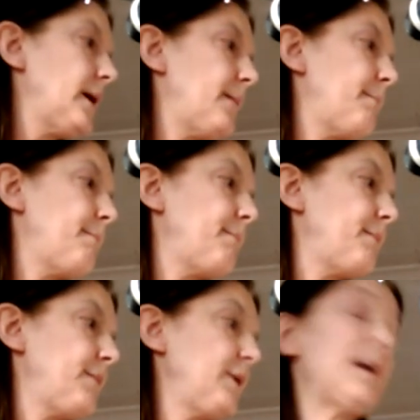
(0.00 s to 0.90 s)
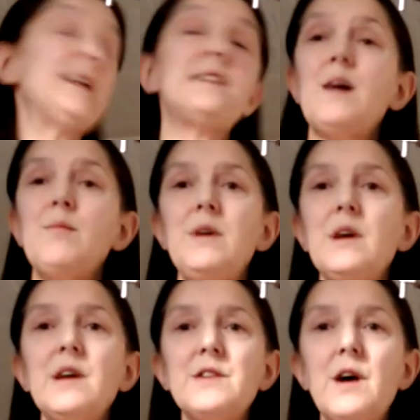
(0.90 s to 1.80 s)
You might tap
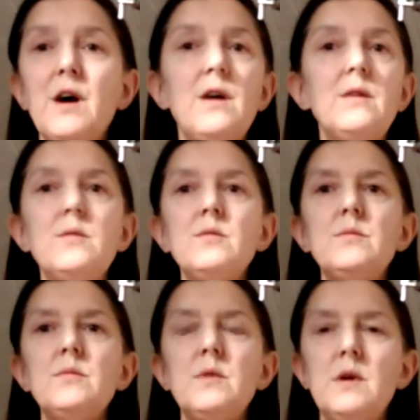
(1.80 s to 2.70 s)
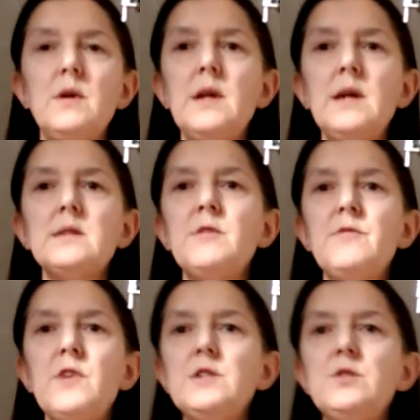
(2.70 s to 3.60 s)
your guitar. That's my
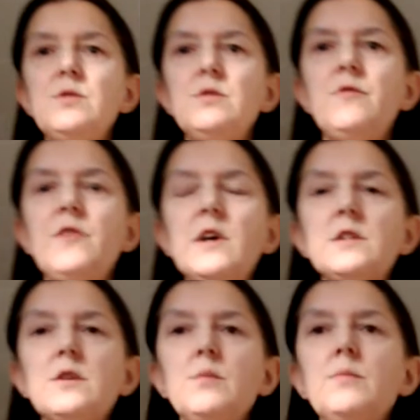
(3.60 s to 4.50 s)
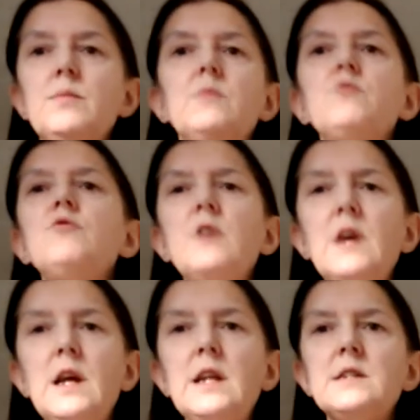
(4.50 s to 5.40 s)
advice. Do the first loop
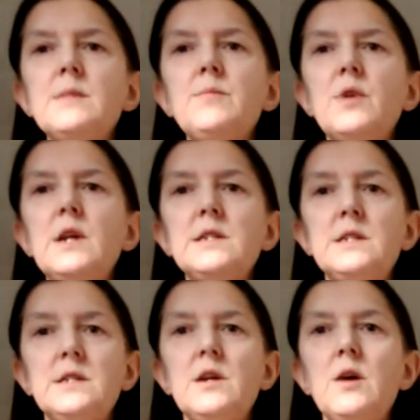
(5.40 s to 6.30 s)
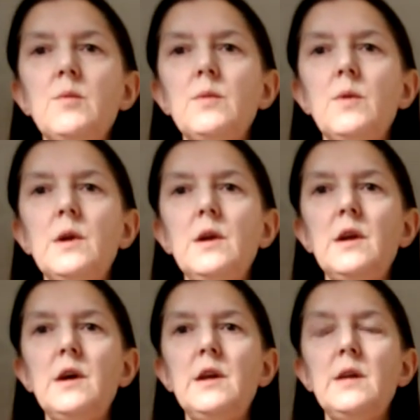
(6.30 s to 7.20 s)
really simple, at least to start with while you're
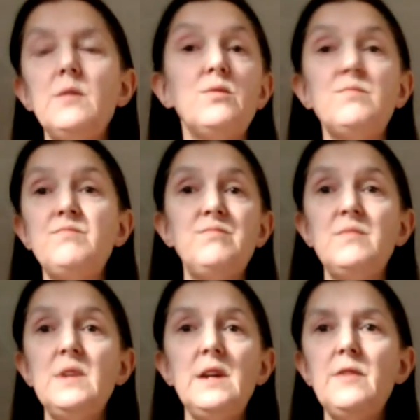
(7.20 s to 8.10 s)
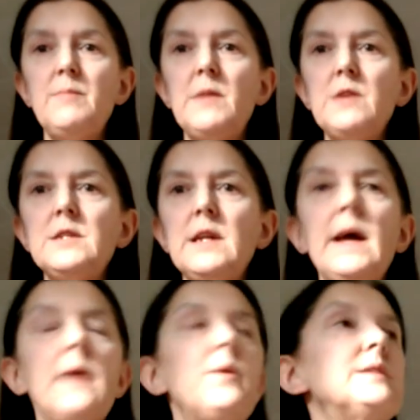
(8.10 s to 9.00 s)
learning, or even mostly
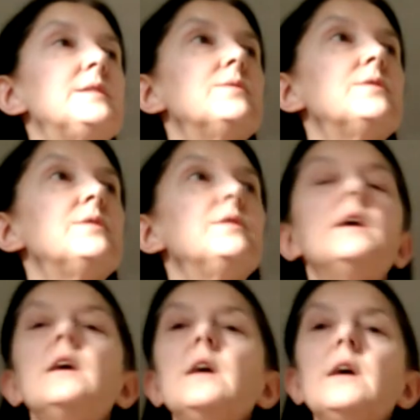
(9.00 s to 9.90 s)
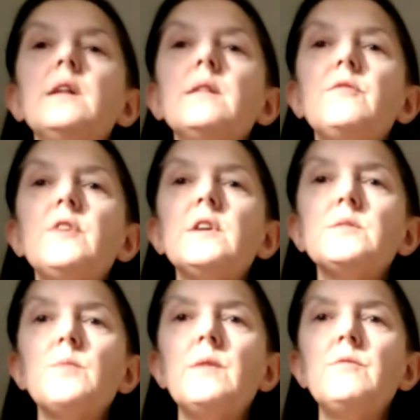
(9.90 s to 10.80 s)
now I still do the
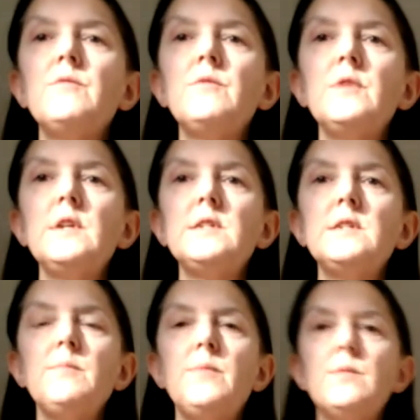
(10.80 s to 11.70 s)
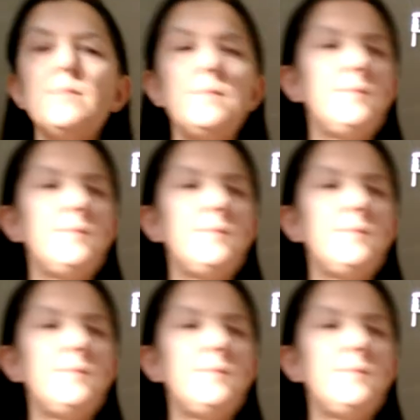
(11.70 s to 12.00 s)
first one really simple.